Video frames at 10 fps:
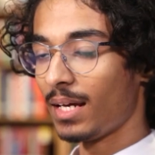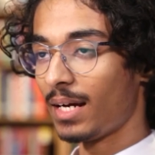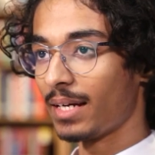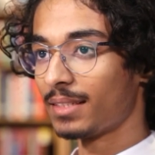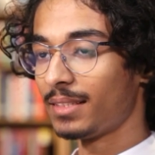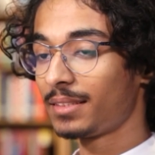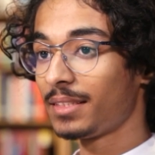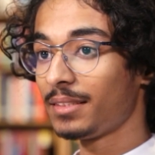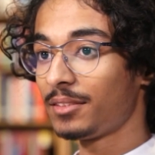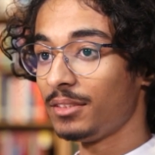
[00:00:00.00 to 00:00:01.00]
I
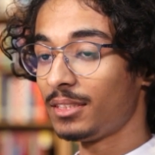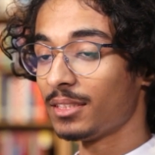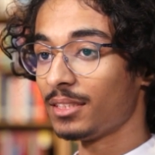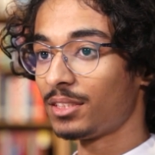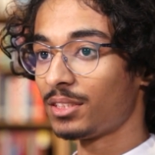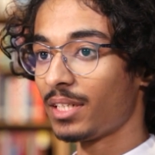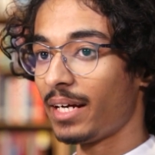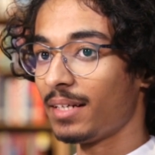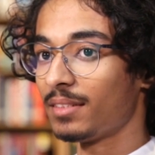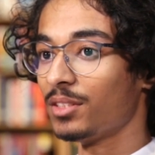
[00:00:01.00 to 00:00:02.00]
conducted this research
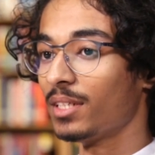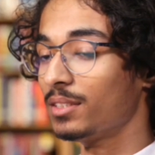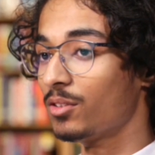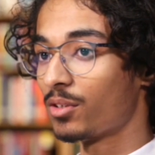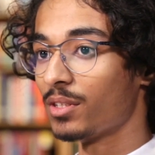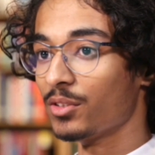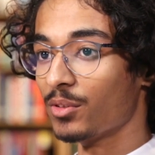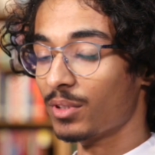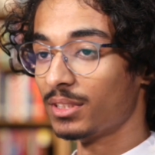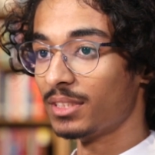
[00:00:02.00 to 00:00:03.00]
at a local
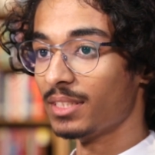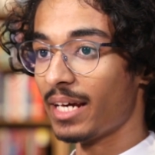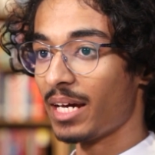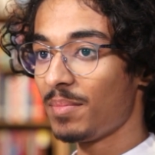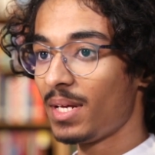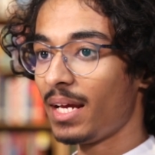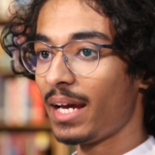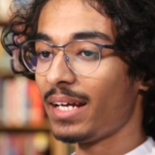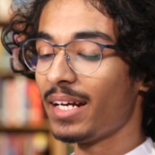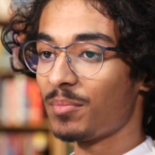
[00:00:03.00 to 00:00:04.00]
university lab
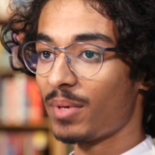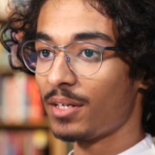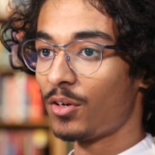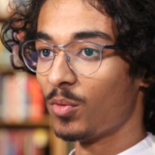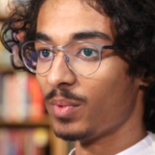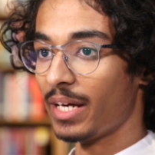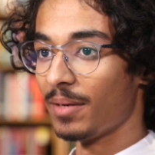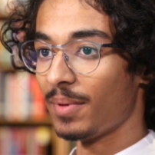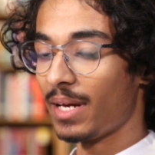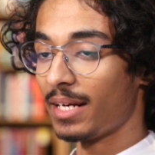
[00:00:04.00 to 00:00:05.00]
and at my home
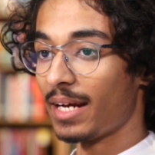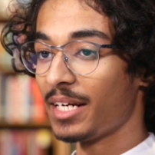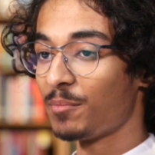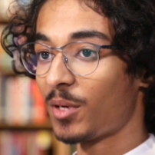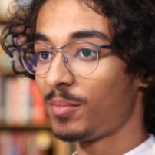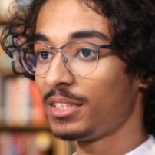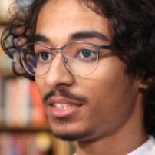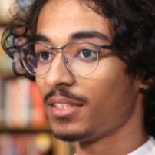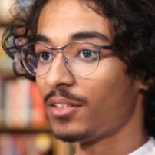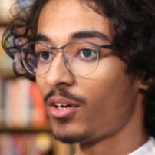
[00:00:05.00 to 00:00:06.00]
lab, and I had it
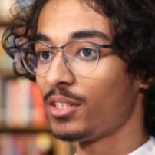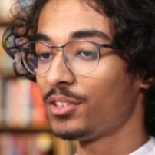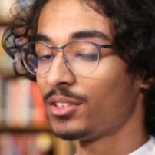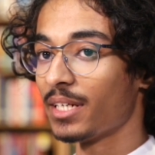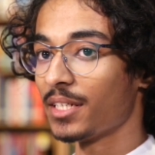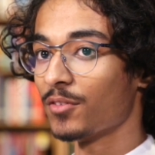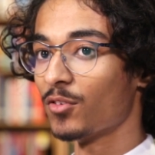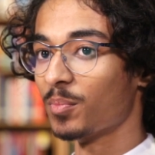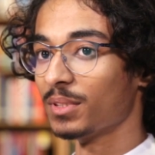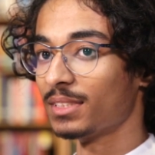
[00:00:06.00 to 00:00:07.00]
published in the Royal Society of
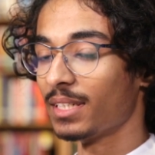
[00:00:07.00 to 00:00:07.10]
Open